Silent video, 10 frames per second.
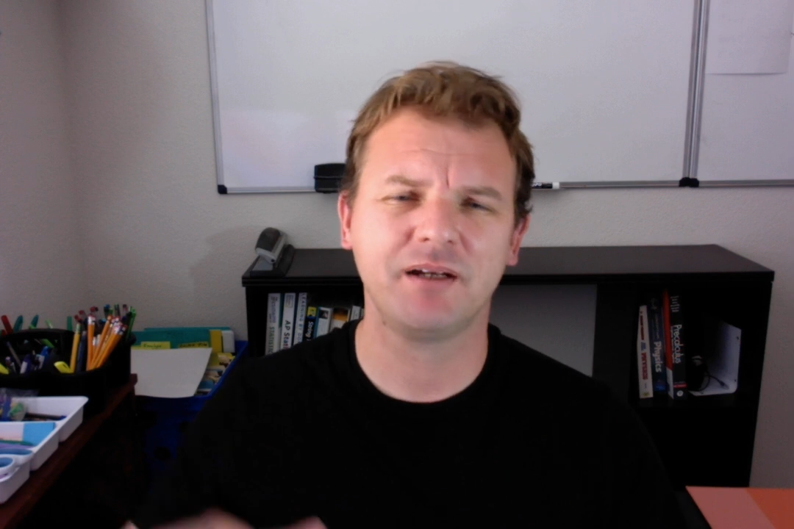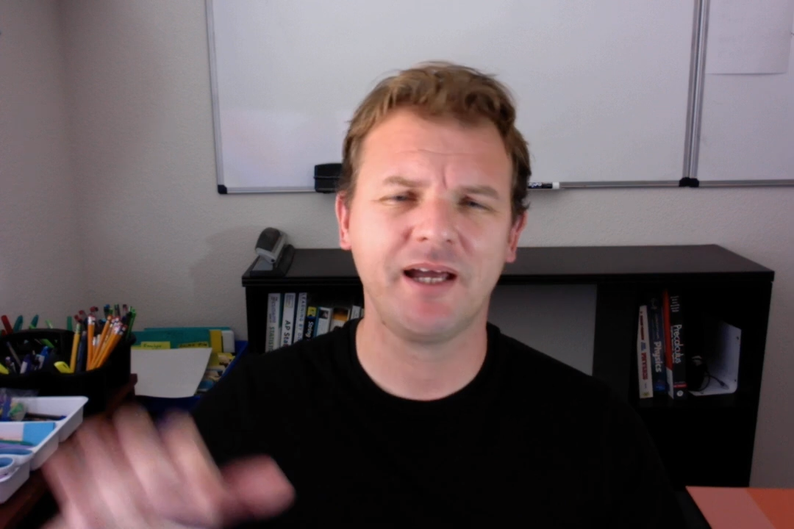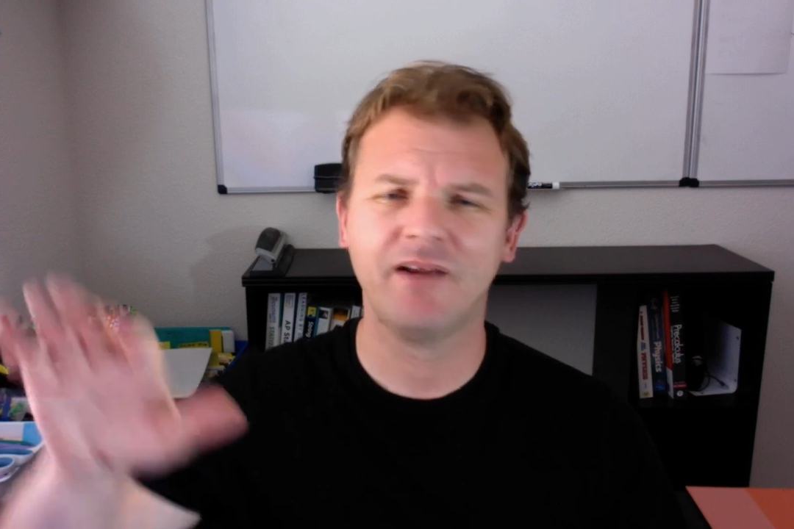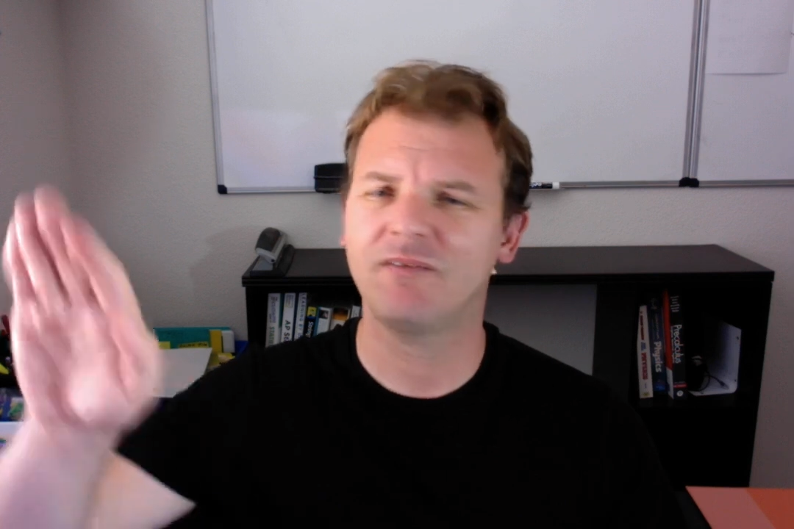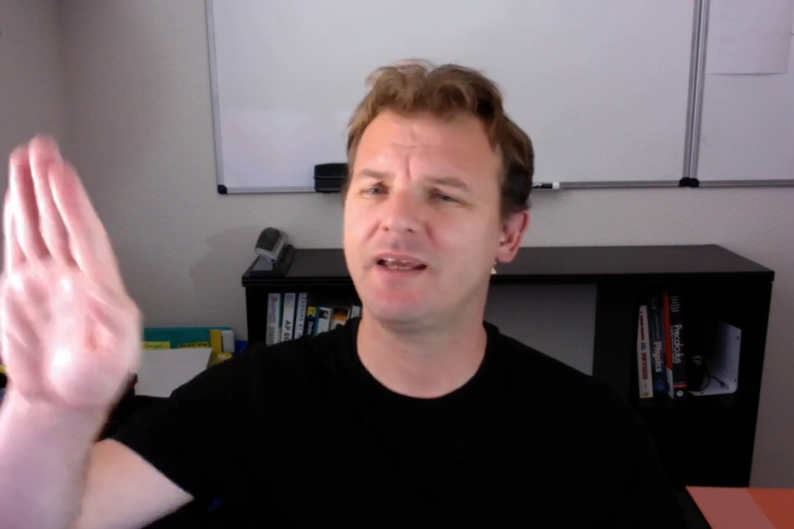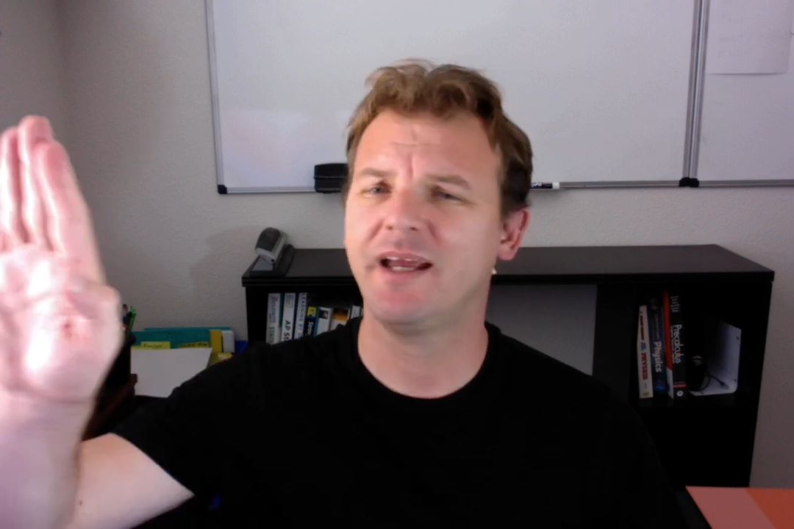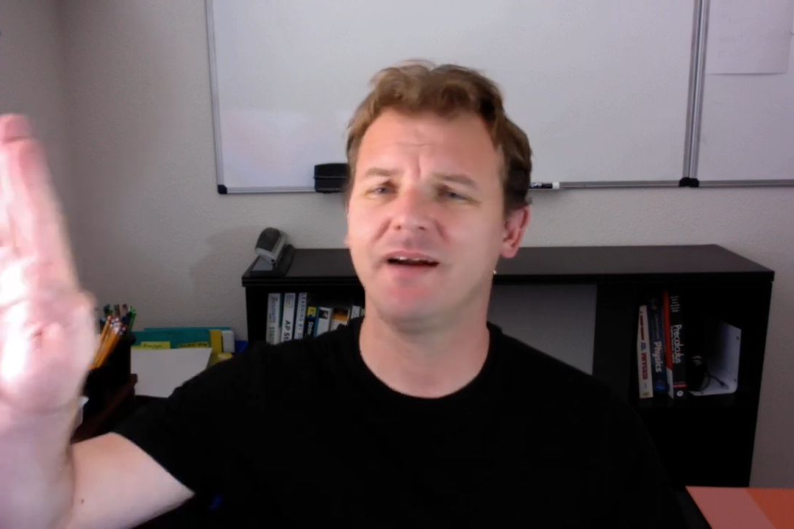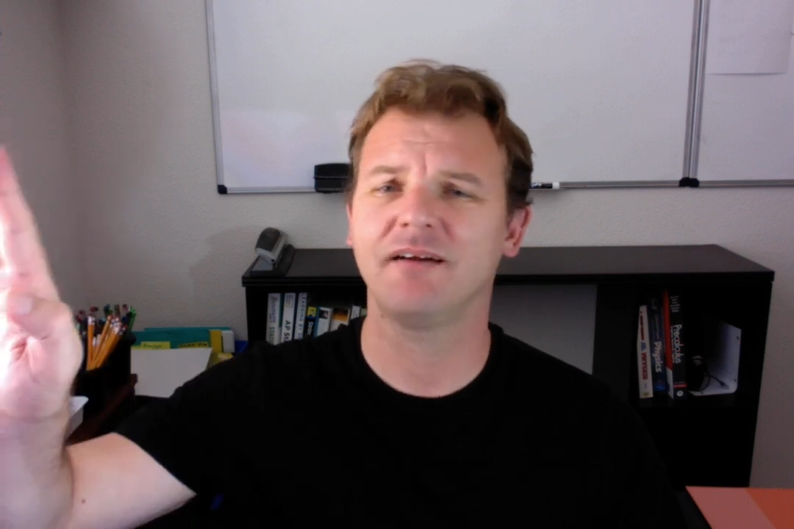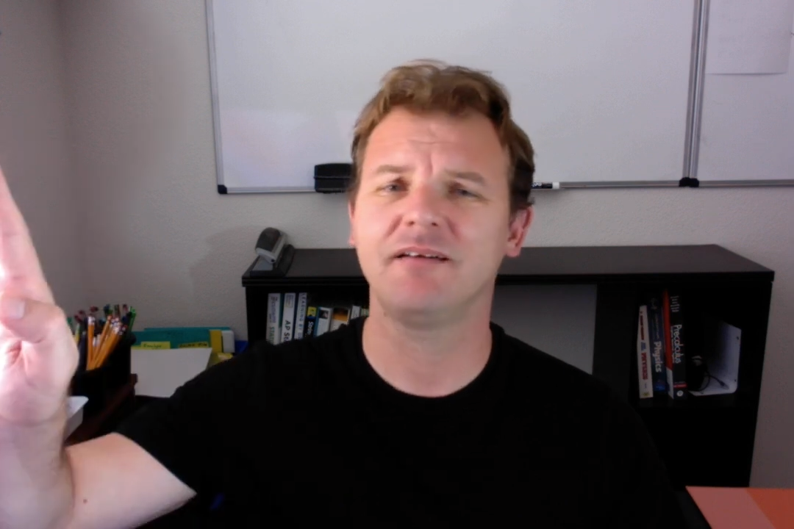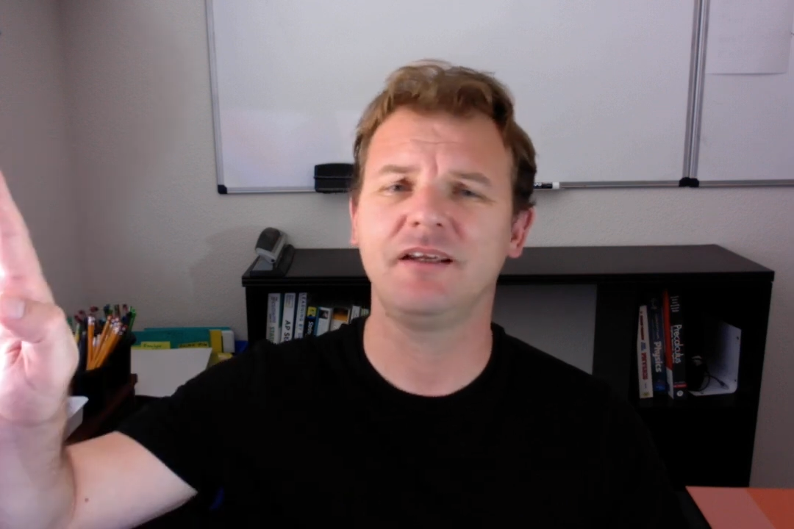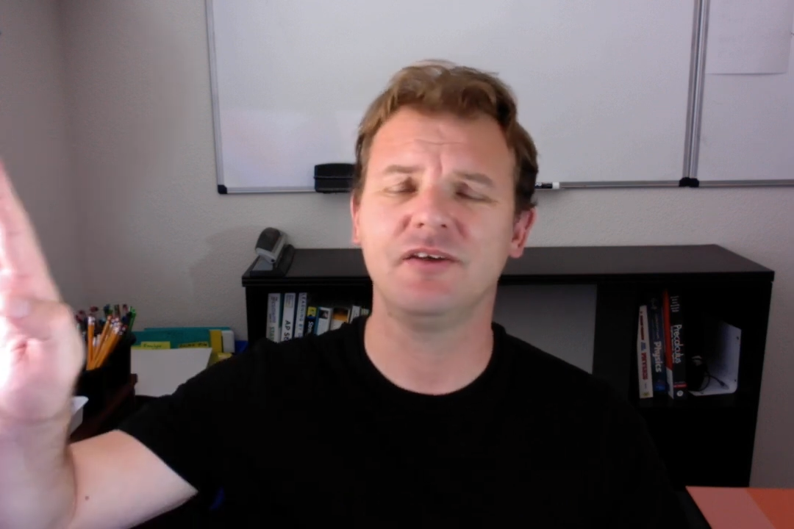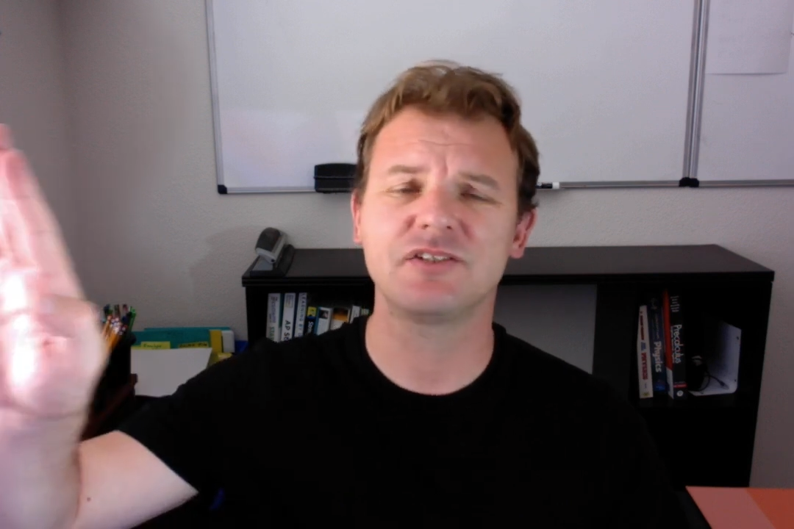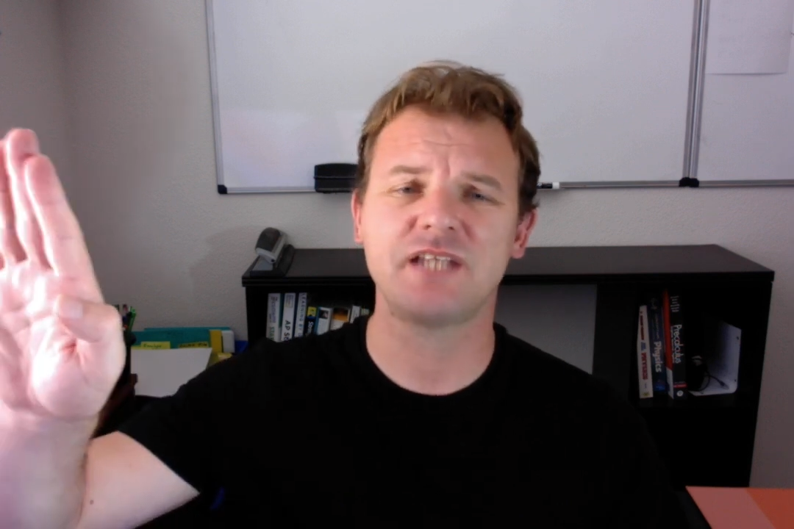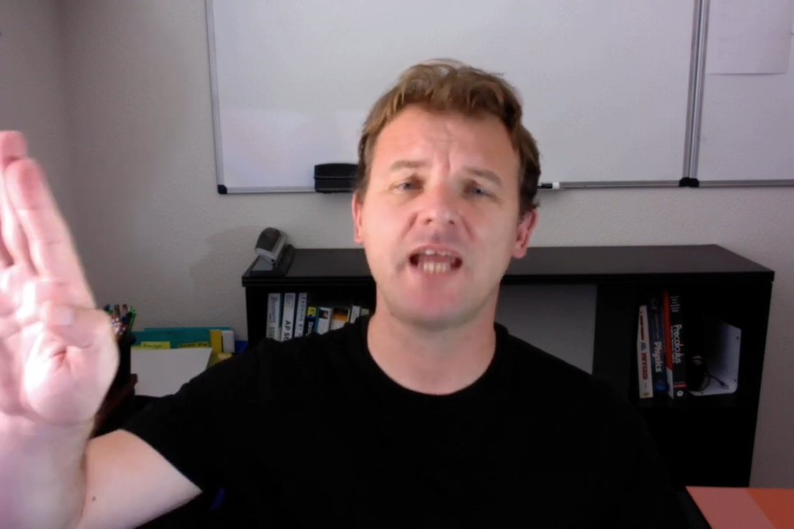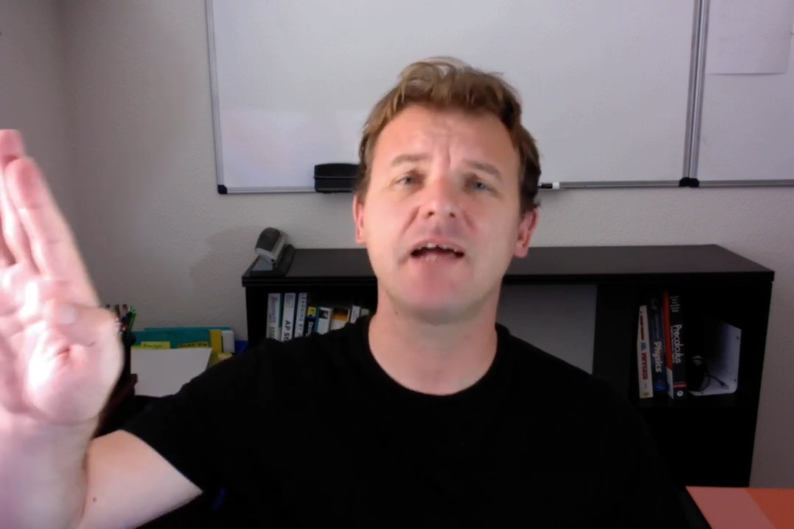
I don't care. You stand